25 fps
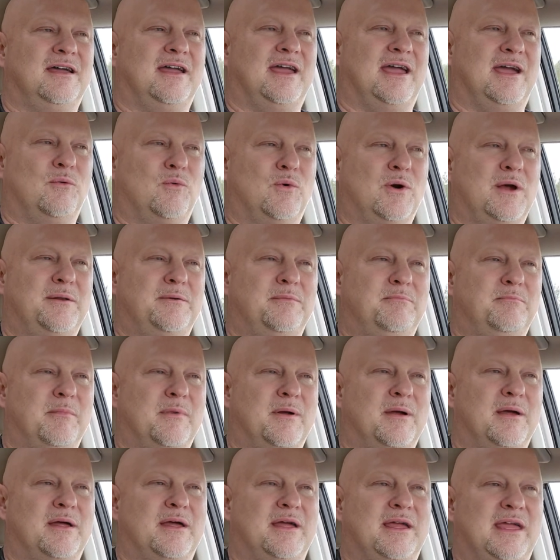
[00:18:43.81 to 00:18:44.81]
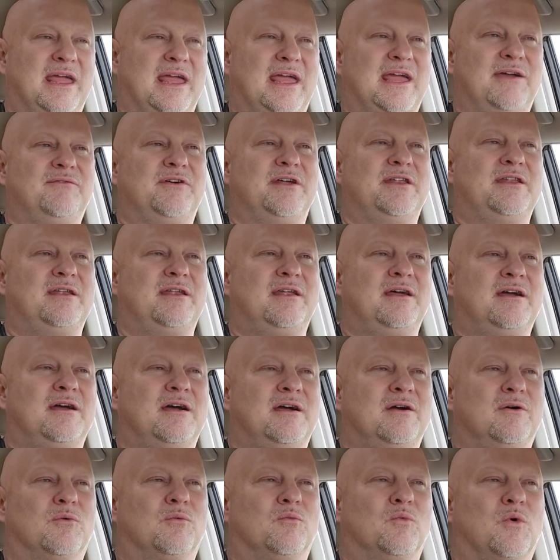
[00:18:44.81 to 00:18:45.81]
it would even
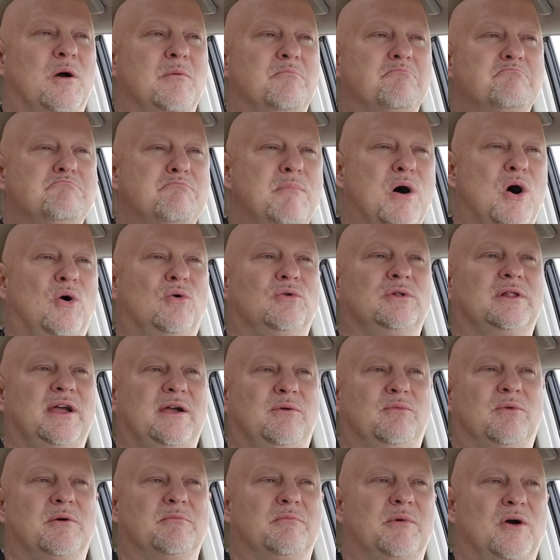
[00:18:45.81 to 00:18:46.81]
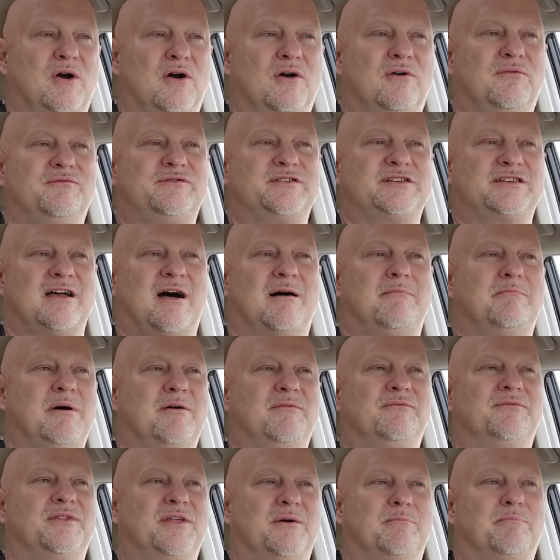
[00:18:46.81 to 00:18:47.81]
remotely remove some
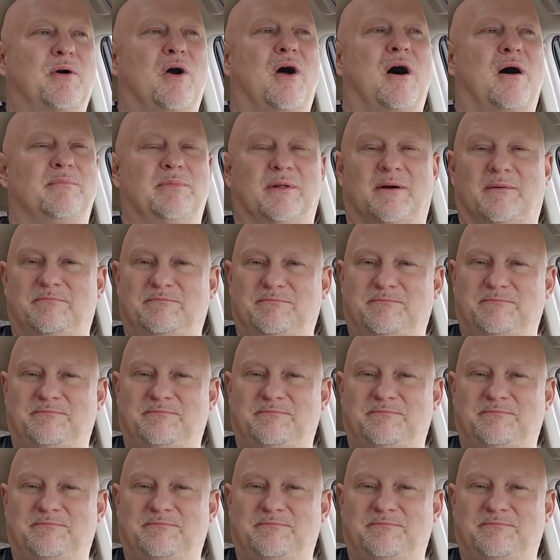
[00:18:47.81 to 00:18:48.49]
of the problem?